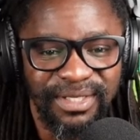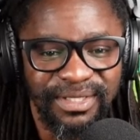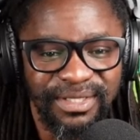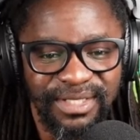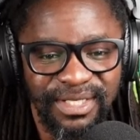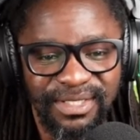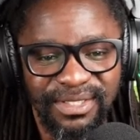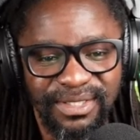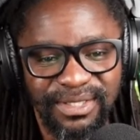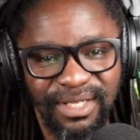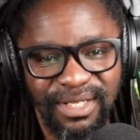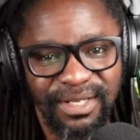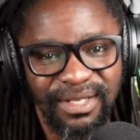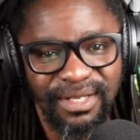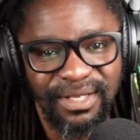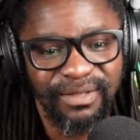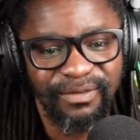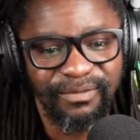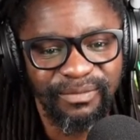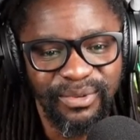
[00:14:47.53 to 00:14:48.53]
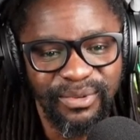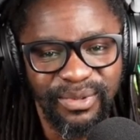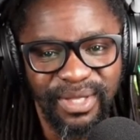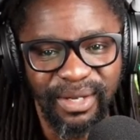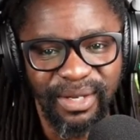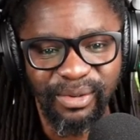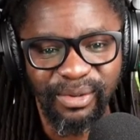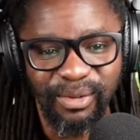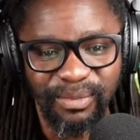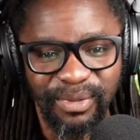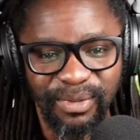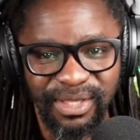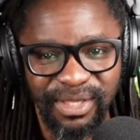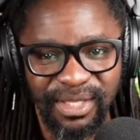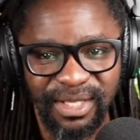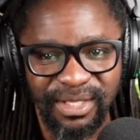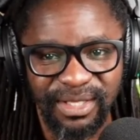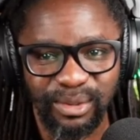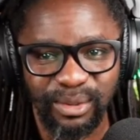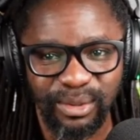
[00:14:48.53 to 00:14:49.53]
just leave me with a comment
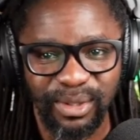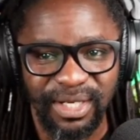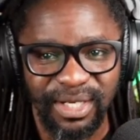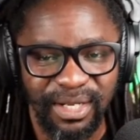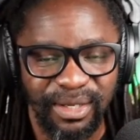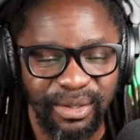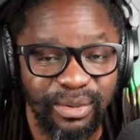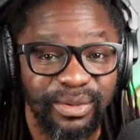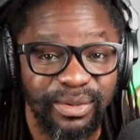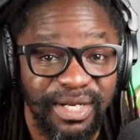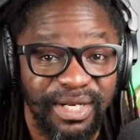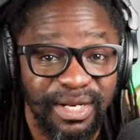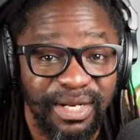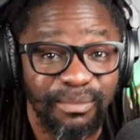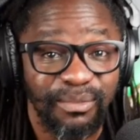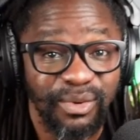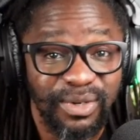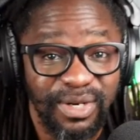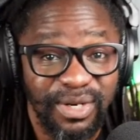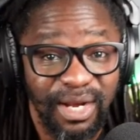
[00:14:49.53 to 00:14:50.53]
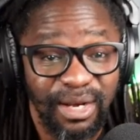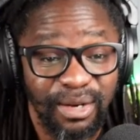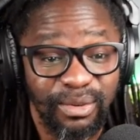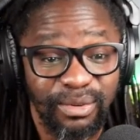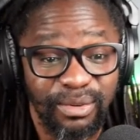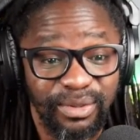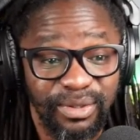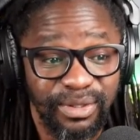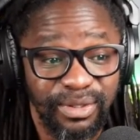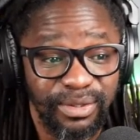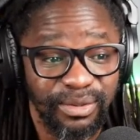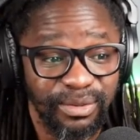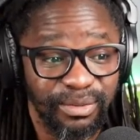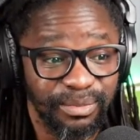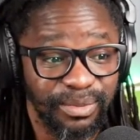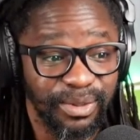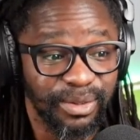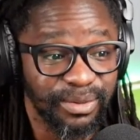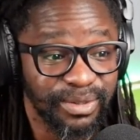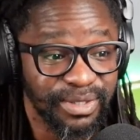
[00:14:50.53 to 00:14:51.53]
there so that I know that I'm not alone, you know,
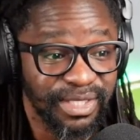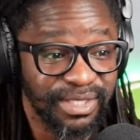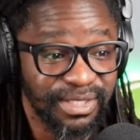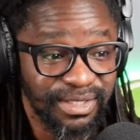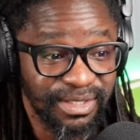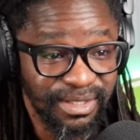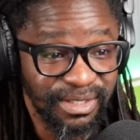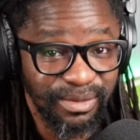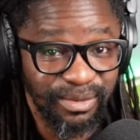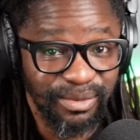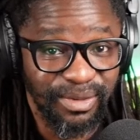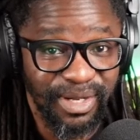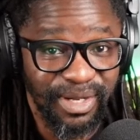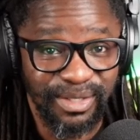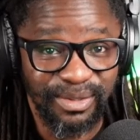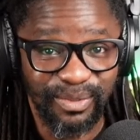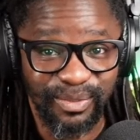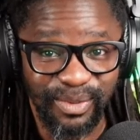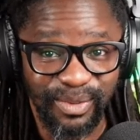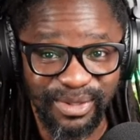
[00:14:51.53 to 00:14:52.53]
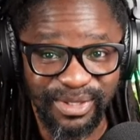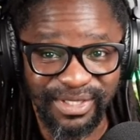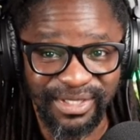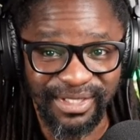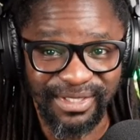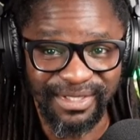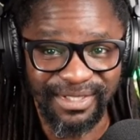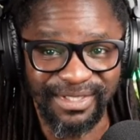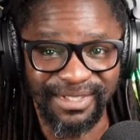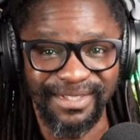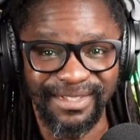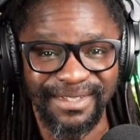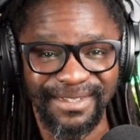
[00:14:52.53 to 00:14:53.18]
because I see you guys watching.